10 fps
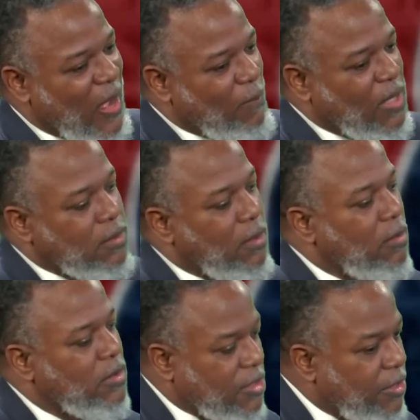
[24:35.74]

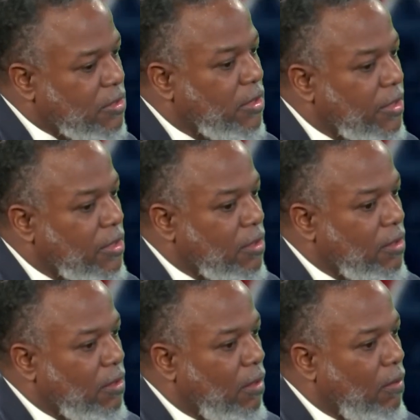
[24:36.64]
But, seriously,
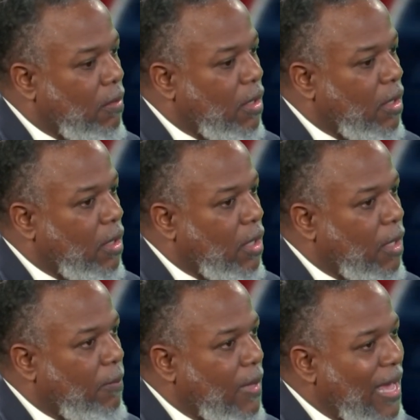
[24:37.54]

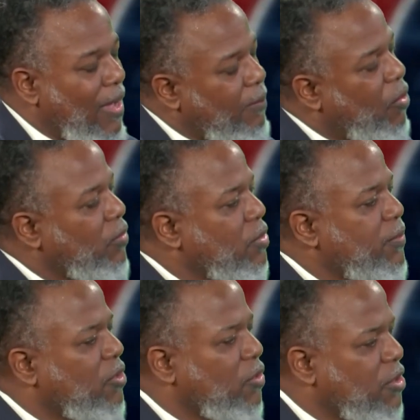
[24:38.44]
how important was
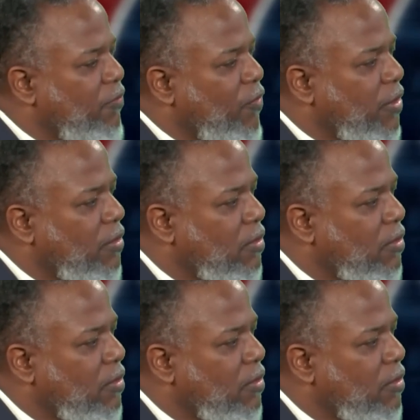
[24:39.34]
mentorship for you?